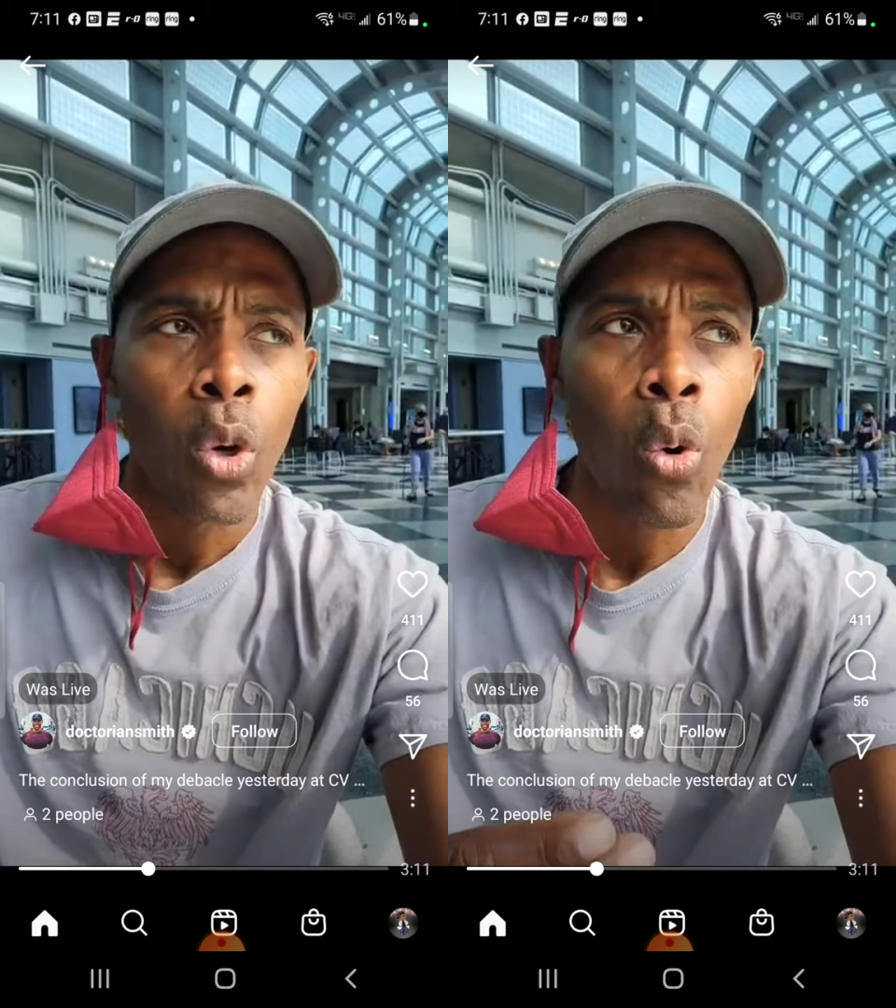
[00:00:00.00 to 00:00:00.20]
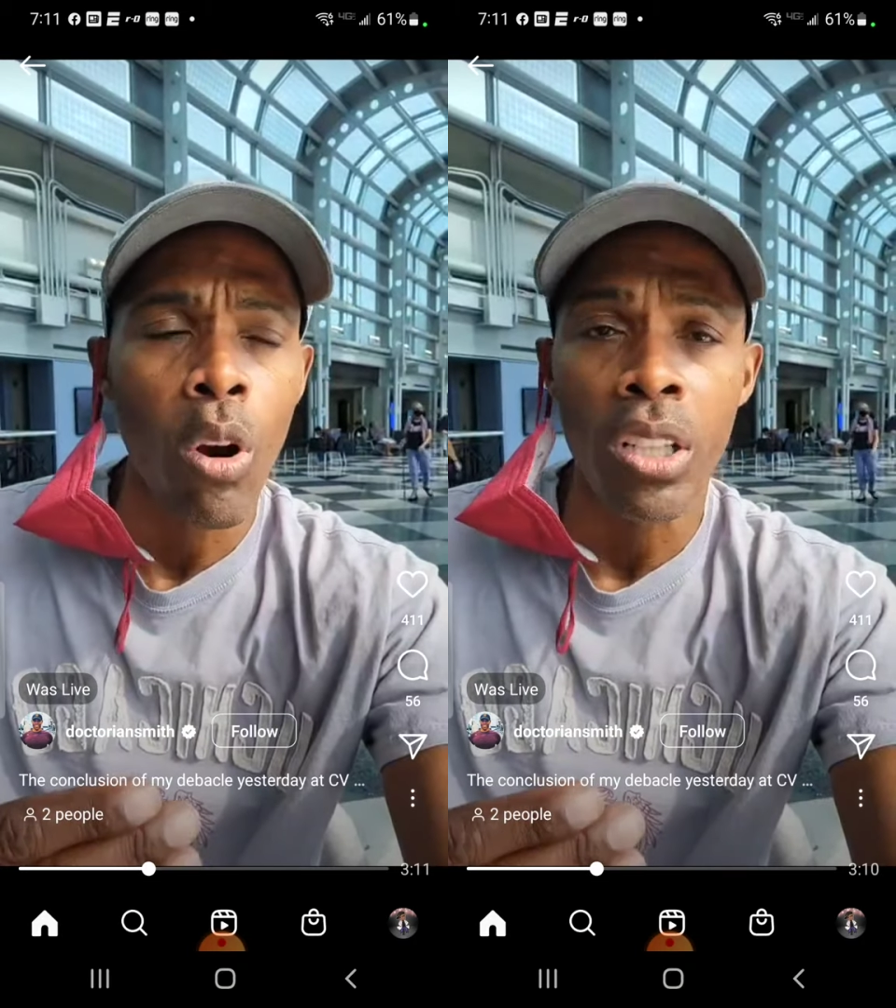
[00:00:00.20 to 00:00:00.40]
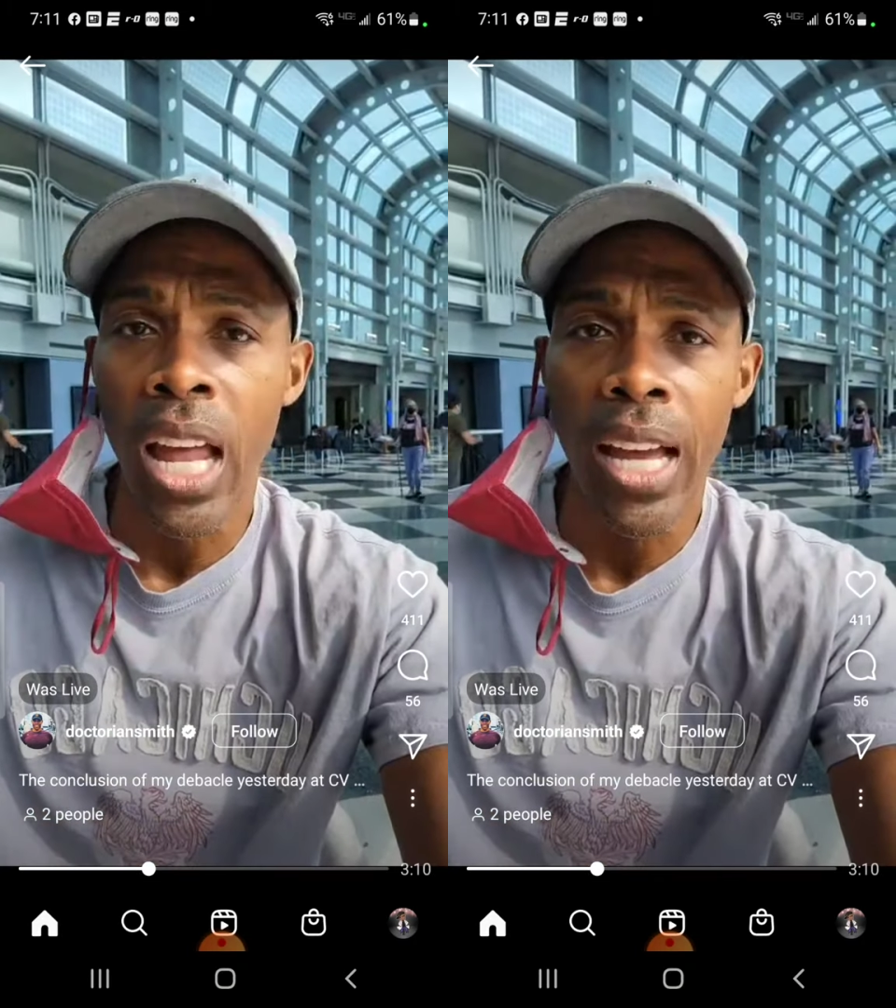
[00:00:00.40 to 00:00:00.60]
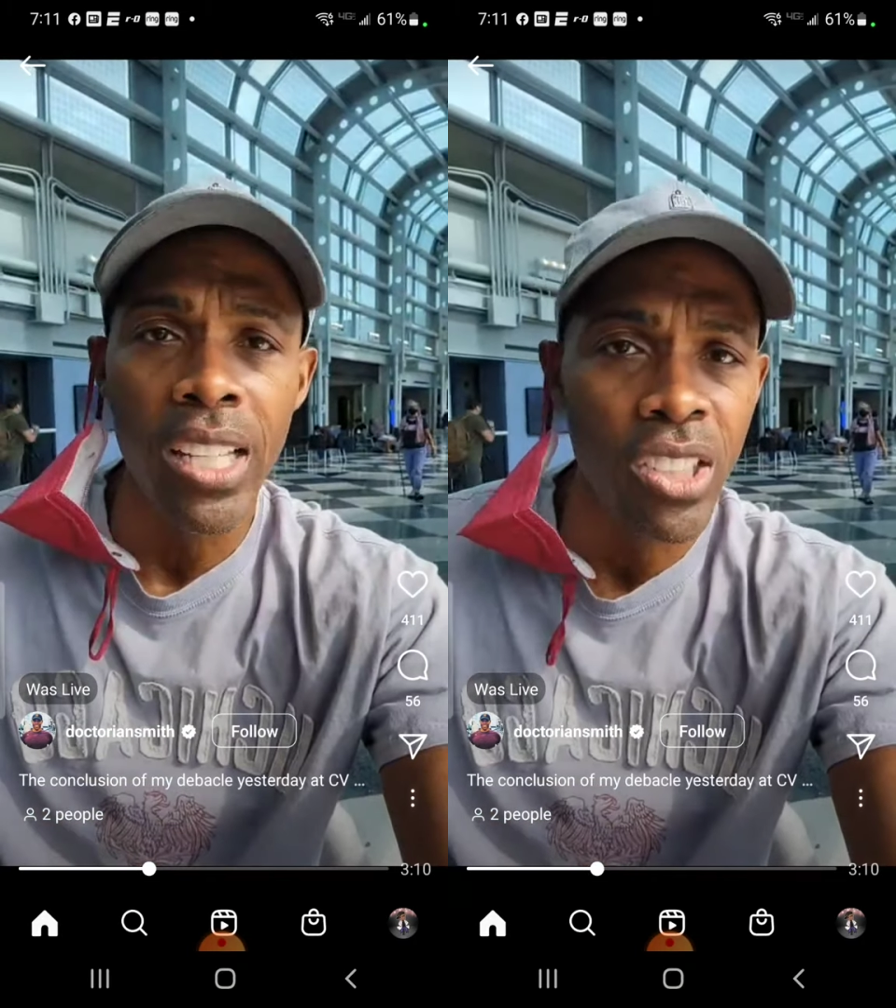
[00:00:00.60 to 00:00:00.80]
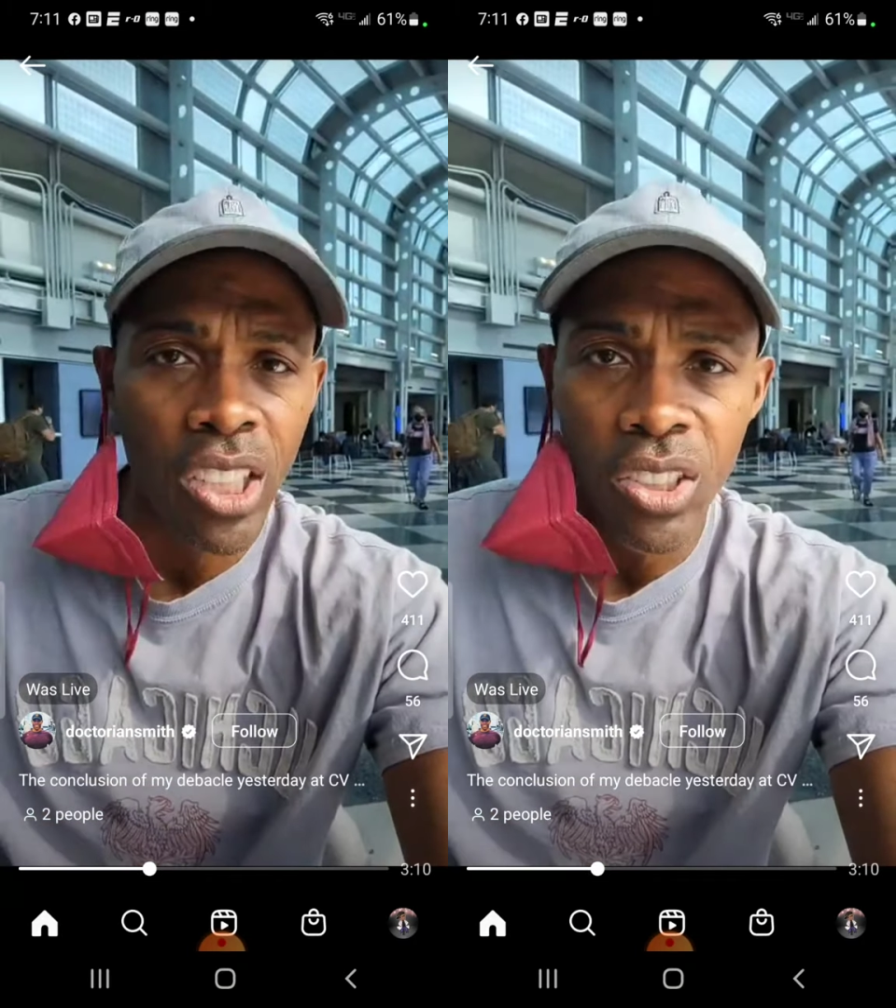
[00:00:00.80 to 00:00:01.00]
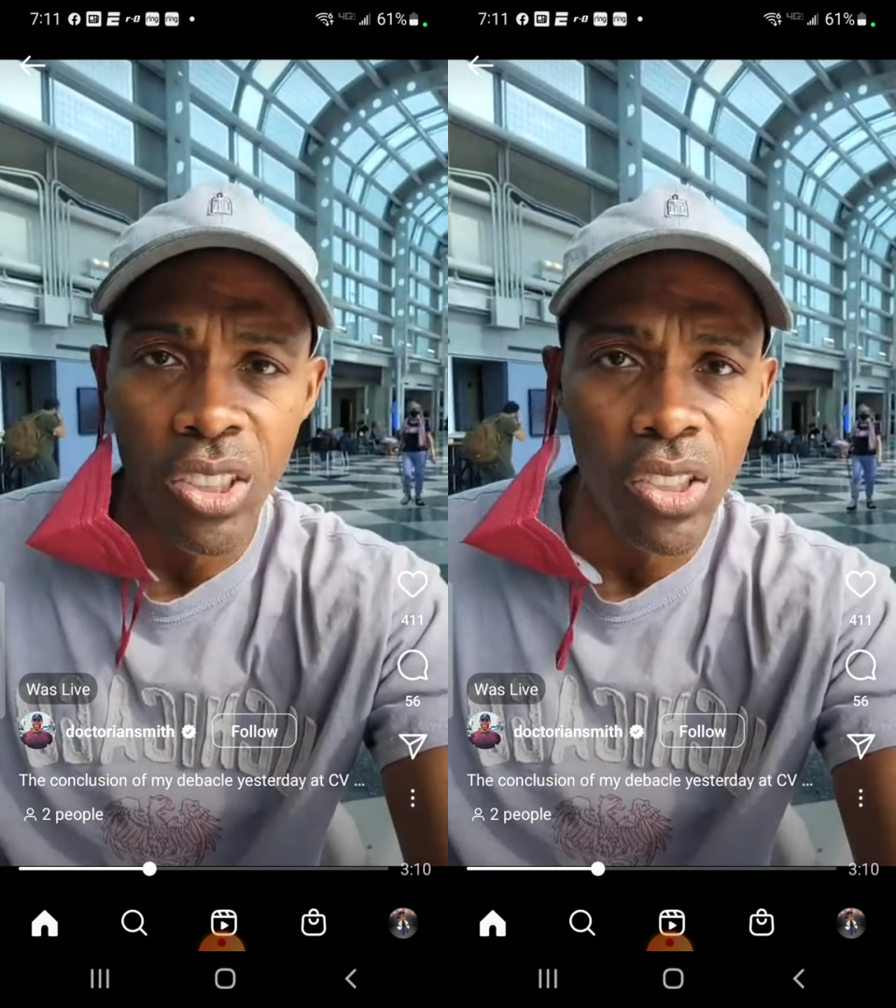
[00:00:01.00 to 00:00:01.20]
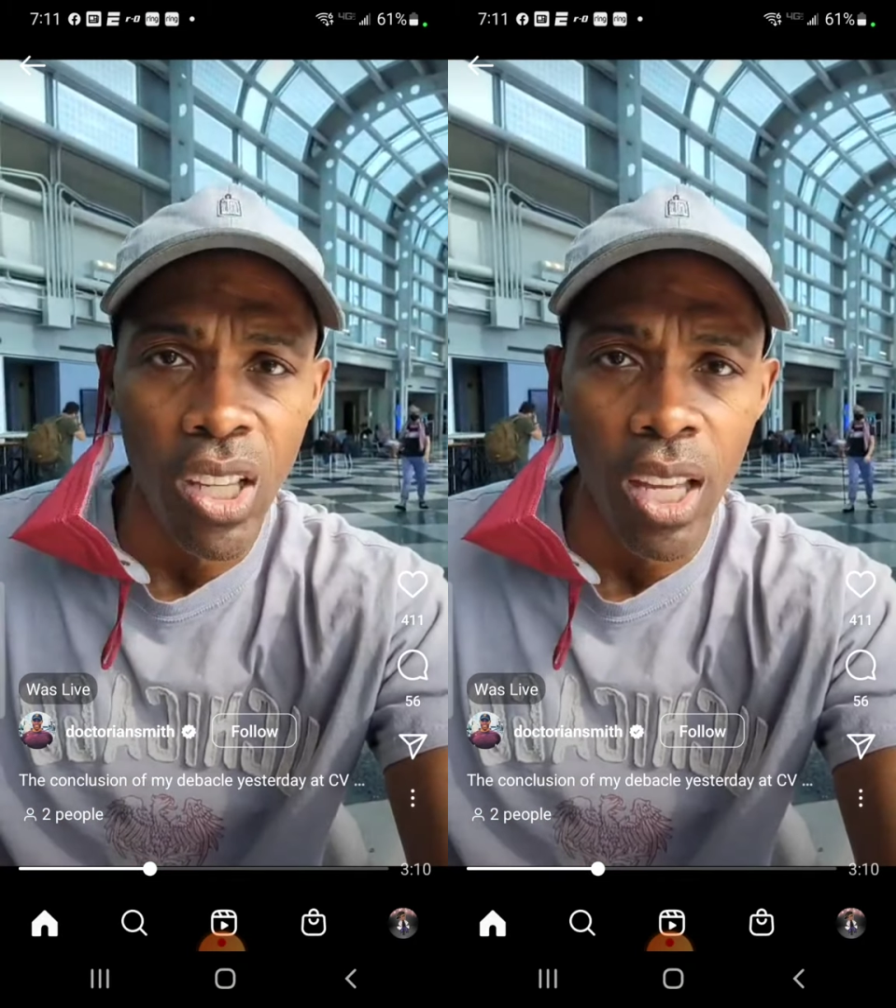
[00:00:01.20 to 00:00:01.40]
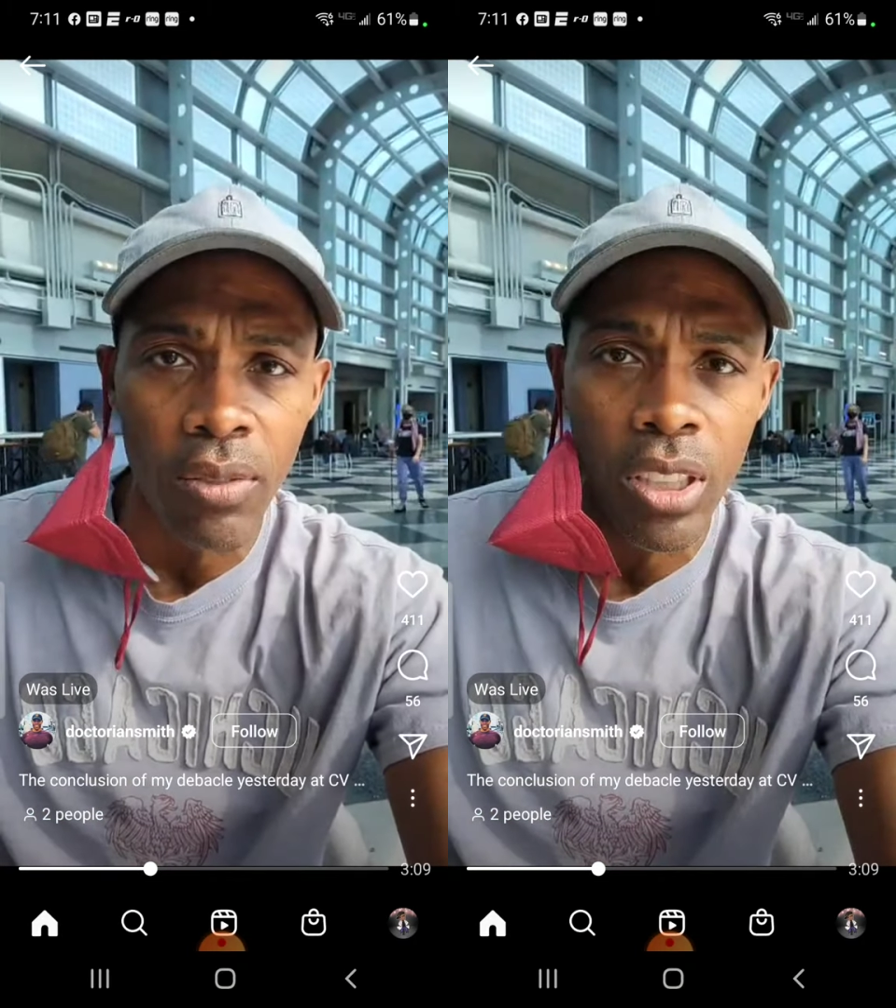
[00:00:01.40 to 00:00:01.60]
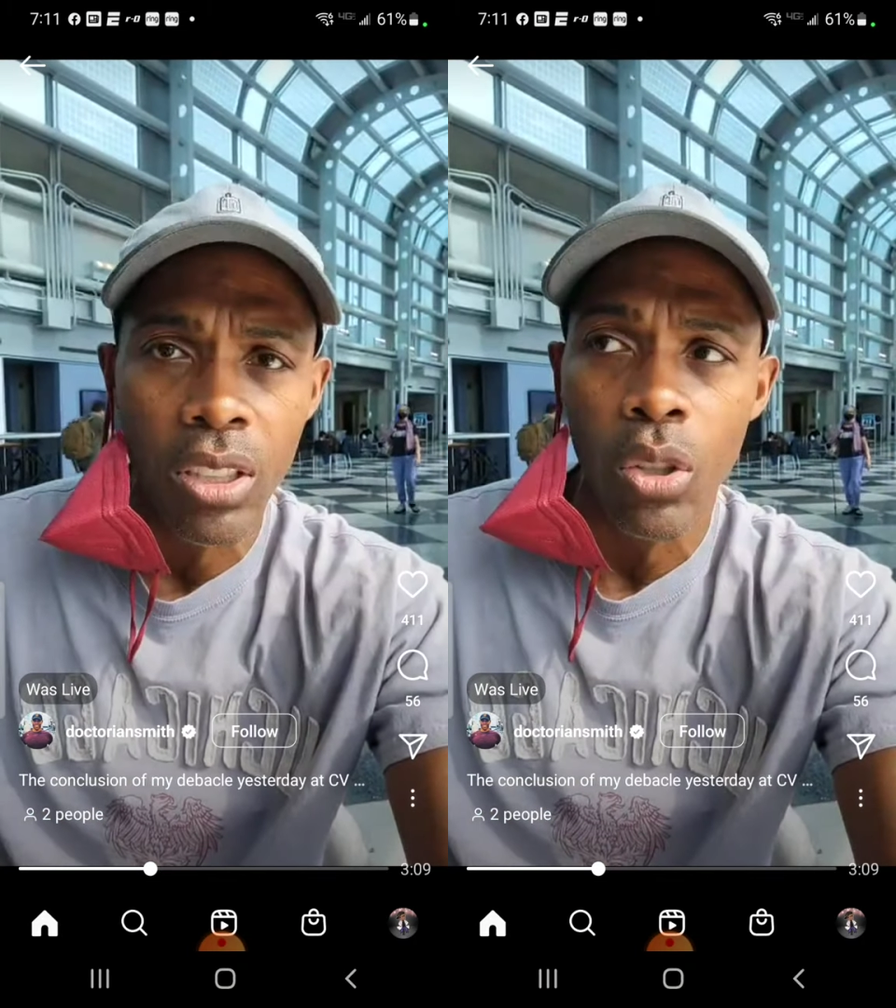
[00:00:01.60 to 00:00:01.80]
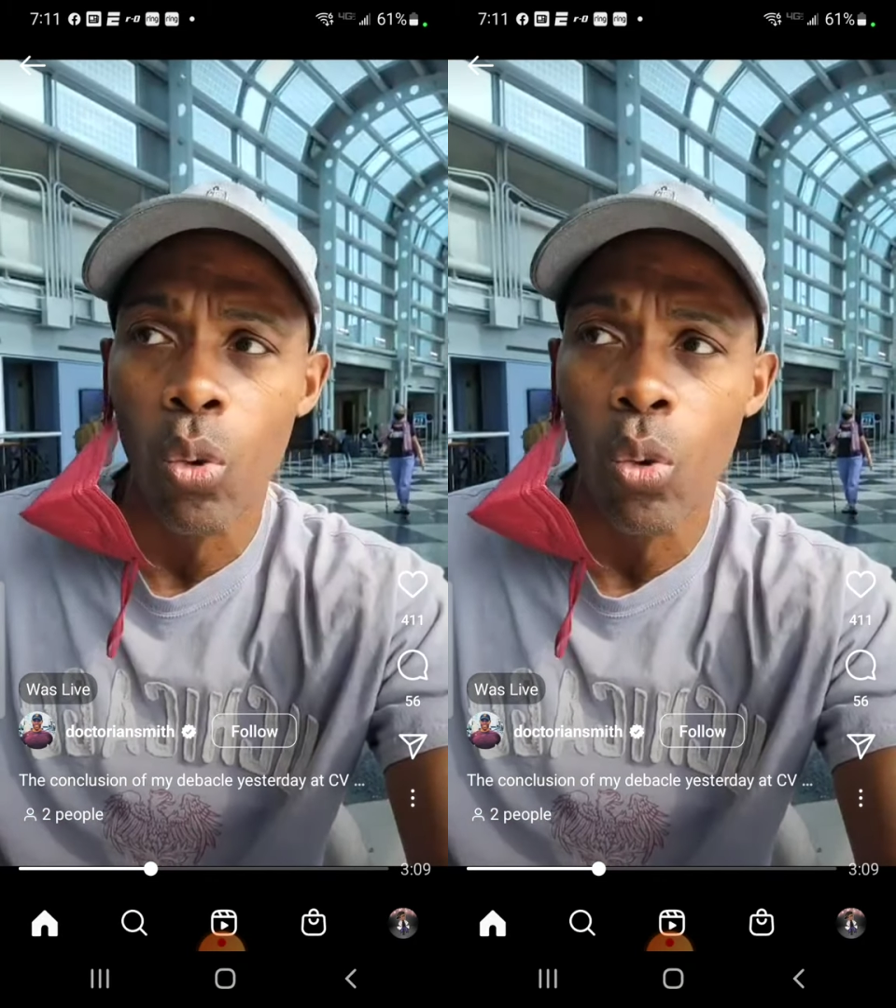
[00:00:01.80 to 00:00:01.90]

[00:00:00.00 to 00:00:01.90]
who are not as digitally savvy,